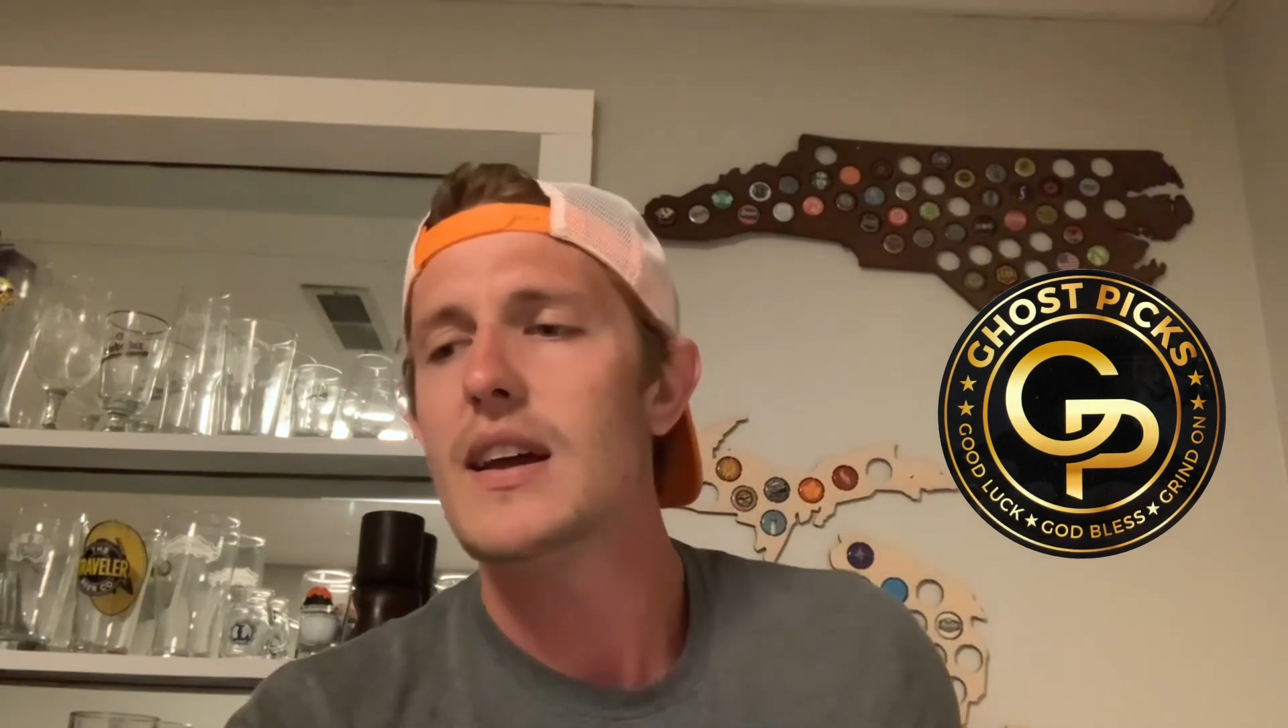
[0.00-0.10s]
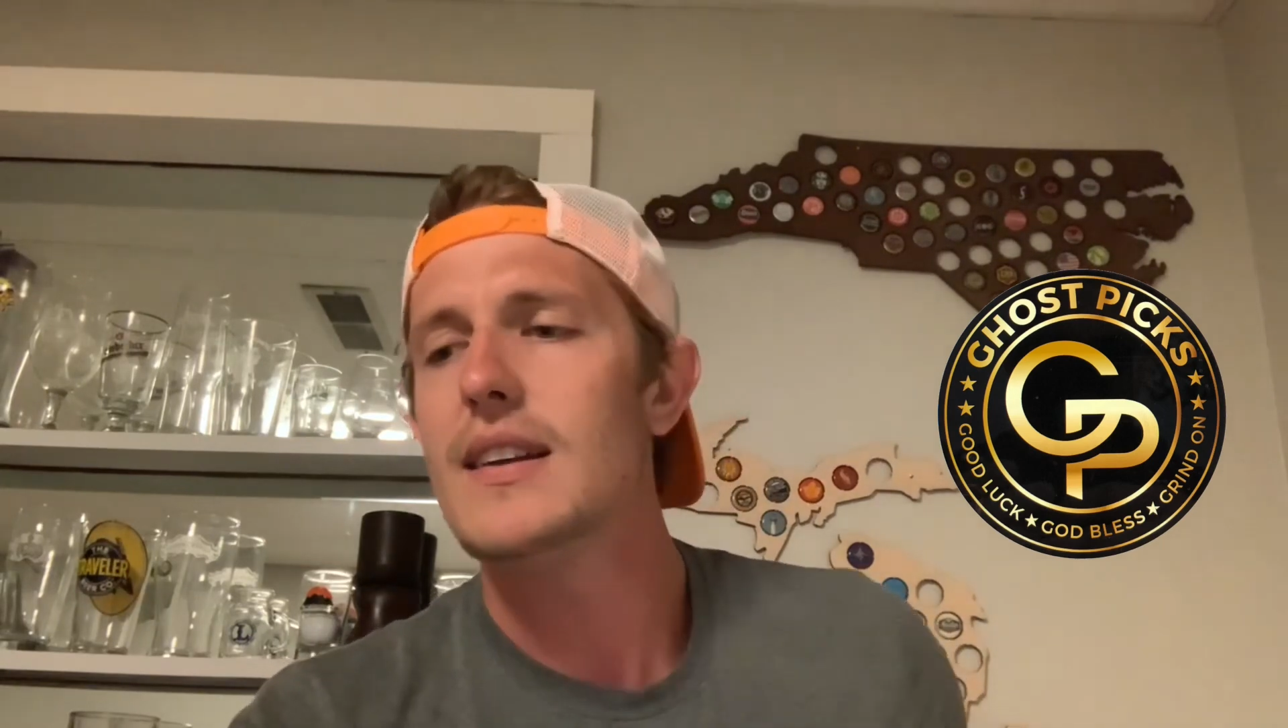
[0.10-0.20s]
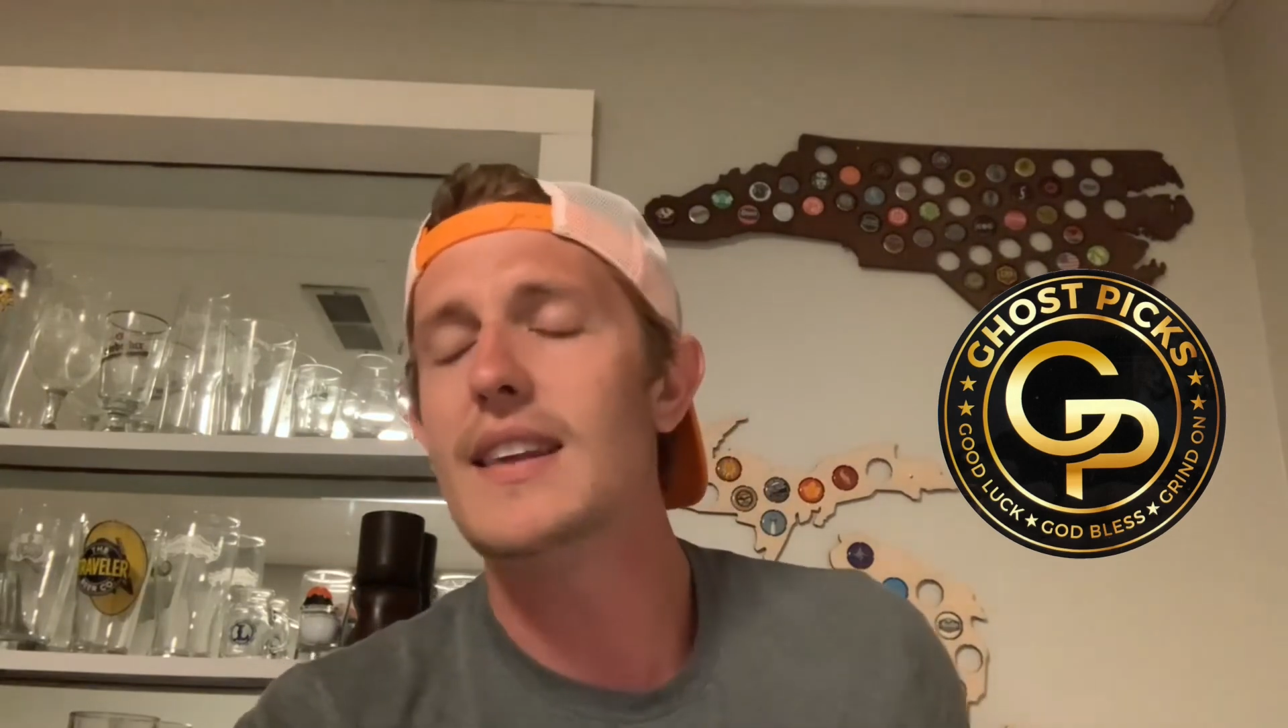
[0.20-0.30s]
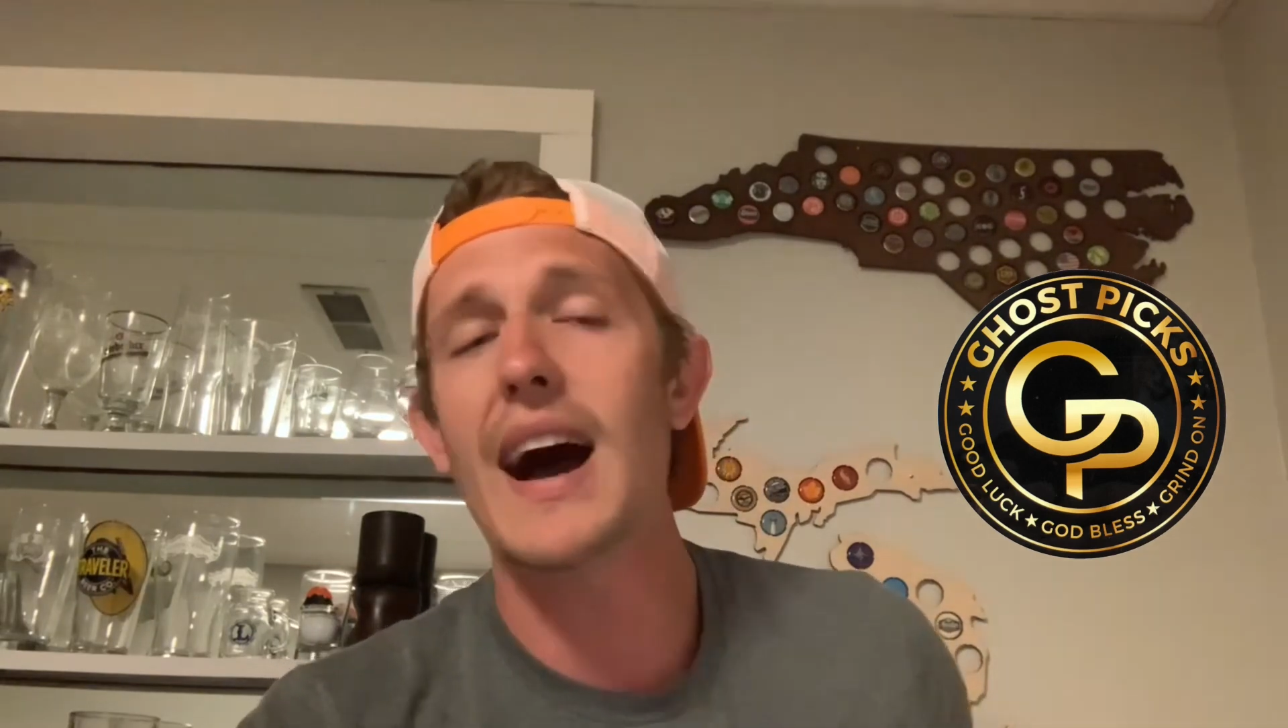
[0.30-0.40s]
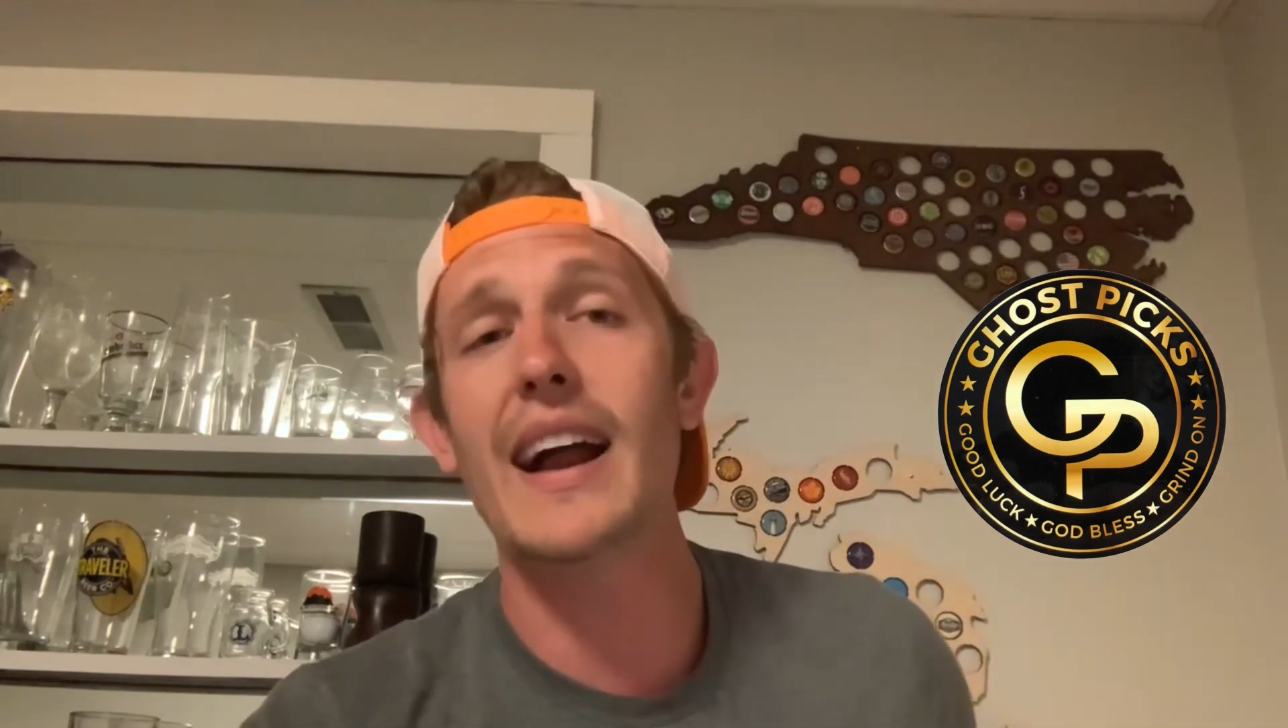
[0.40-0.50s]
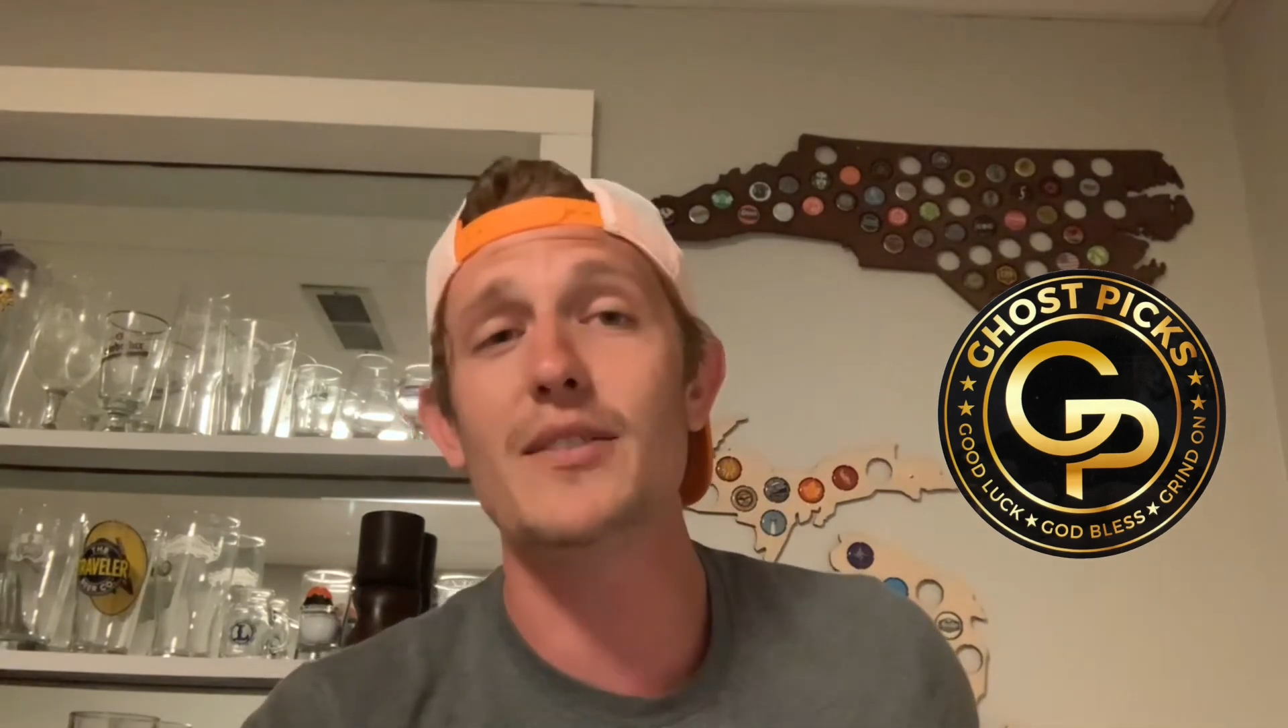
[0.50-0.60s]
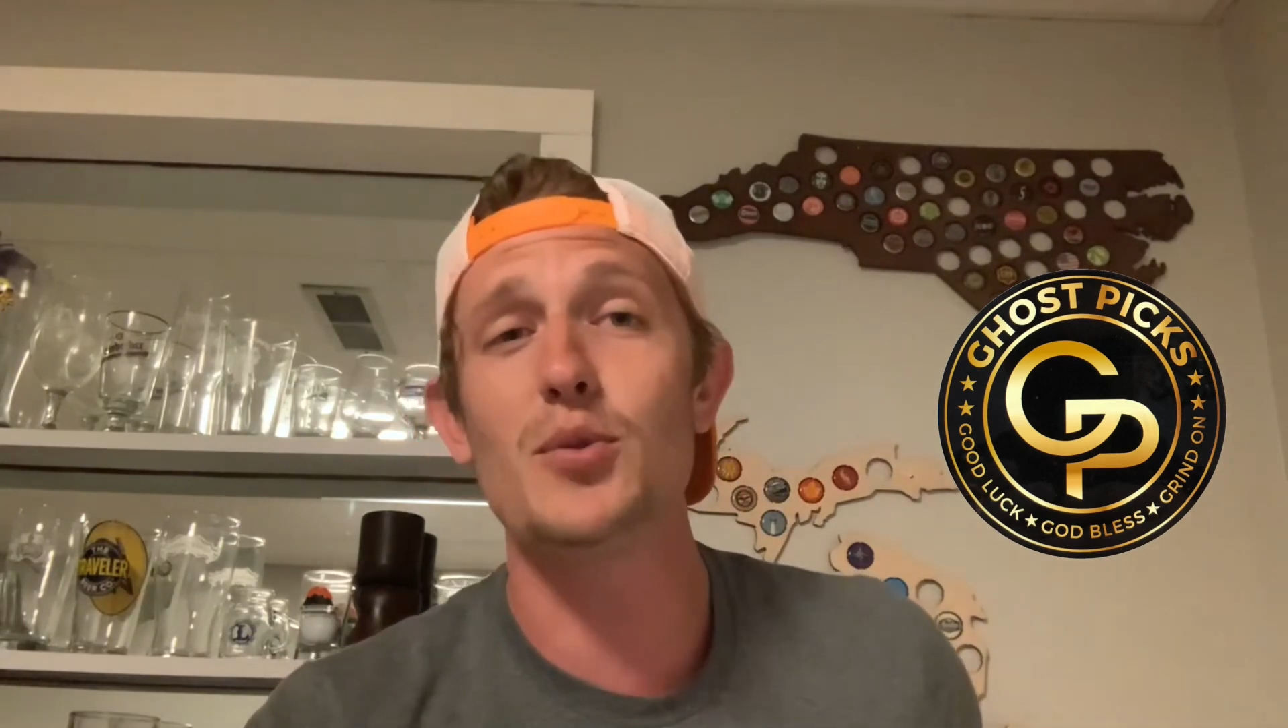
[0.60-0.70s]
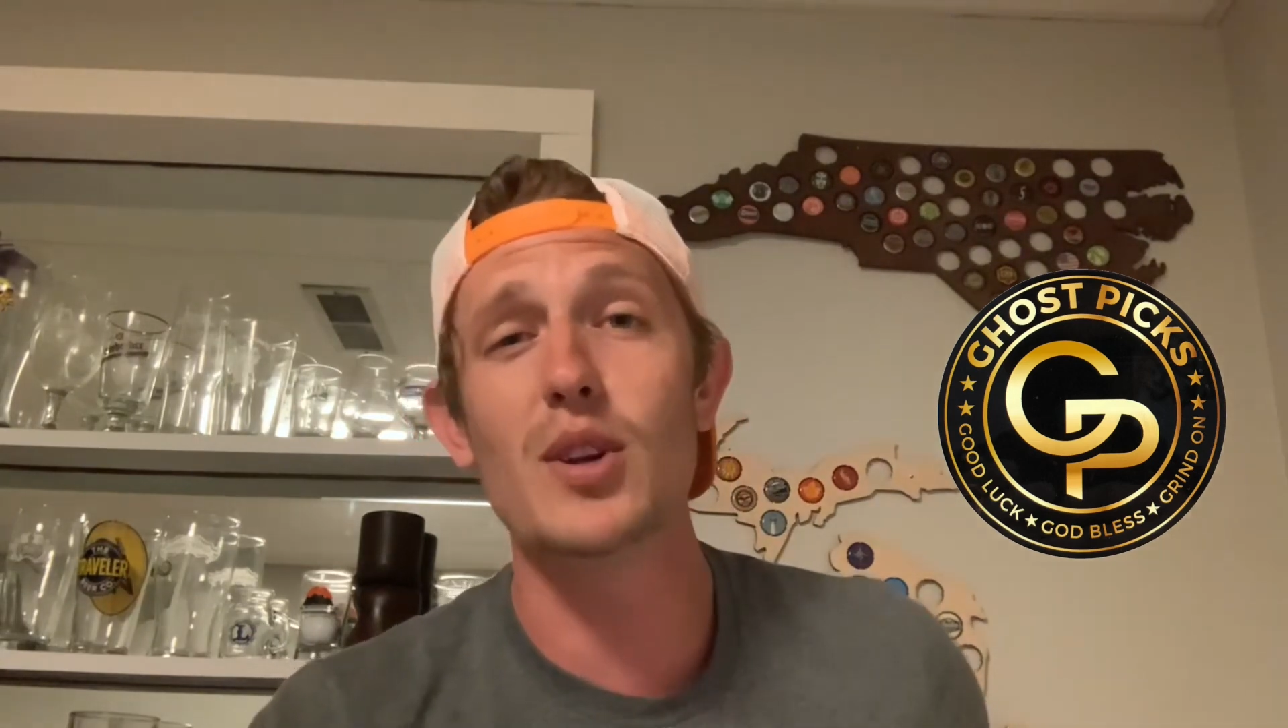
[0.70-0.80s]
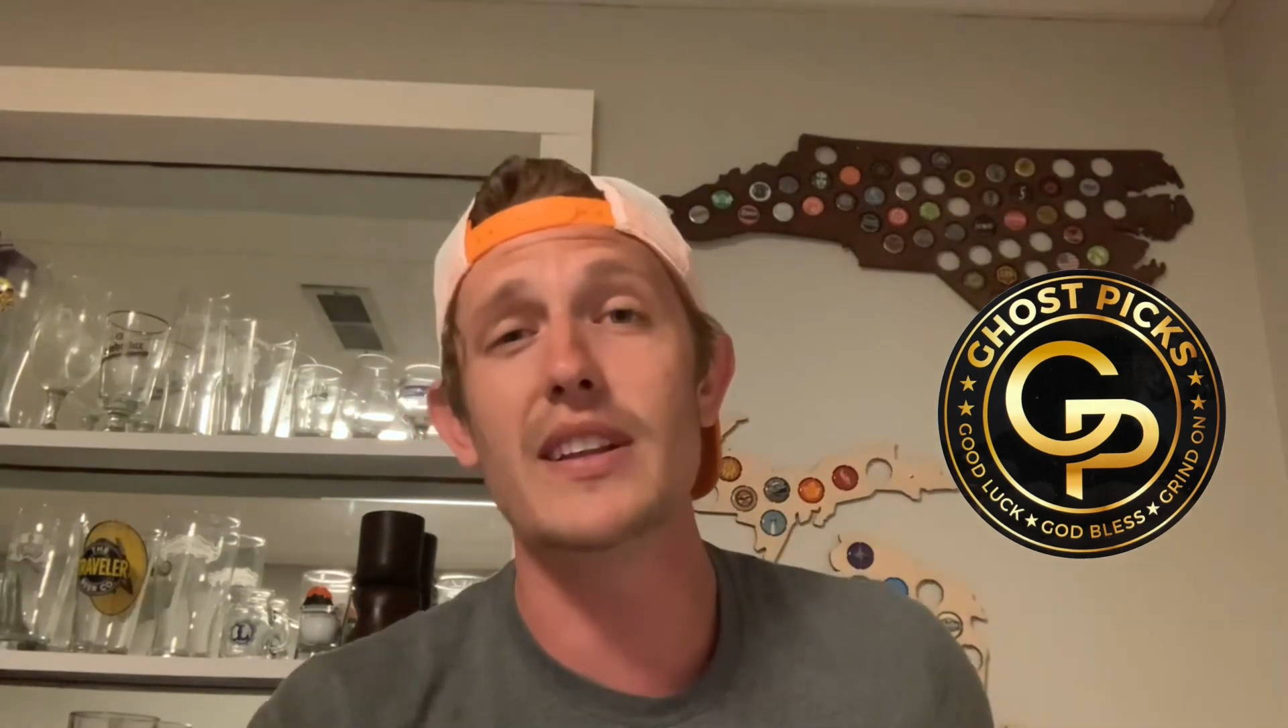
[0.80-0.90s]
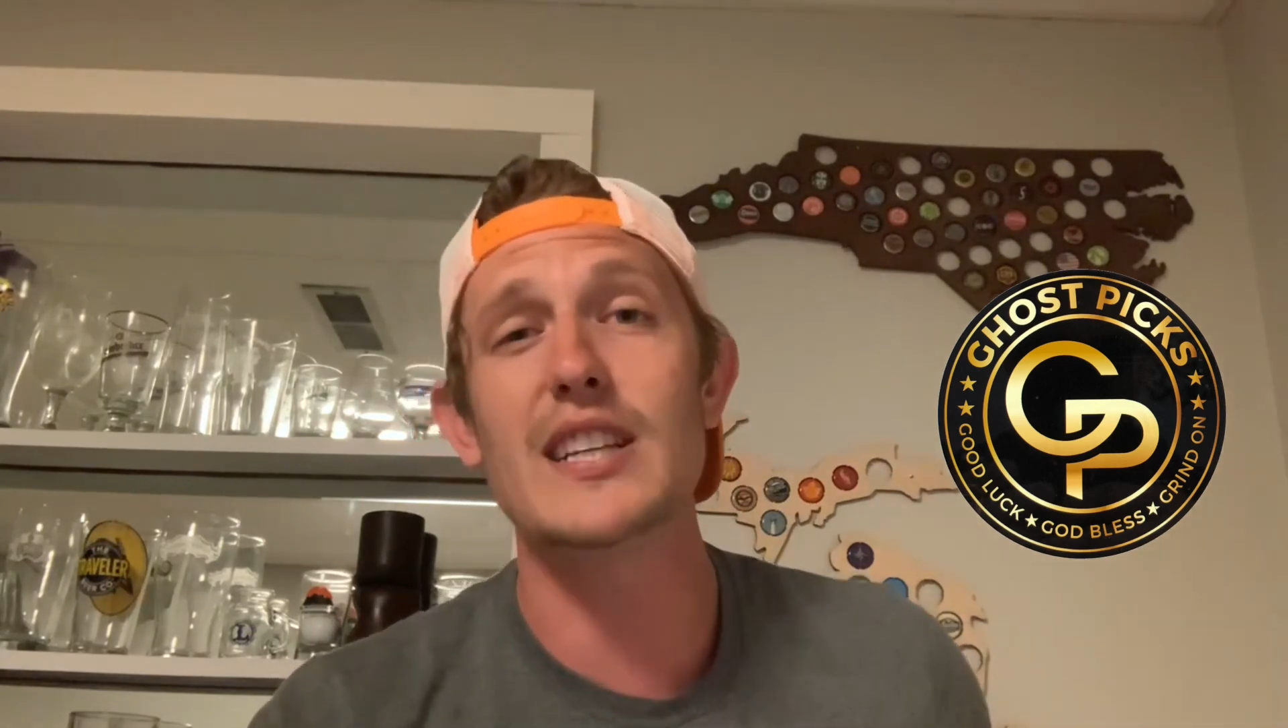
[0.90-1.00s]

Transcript: Not really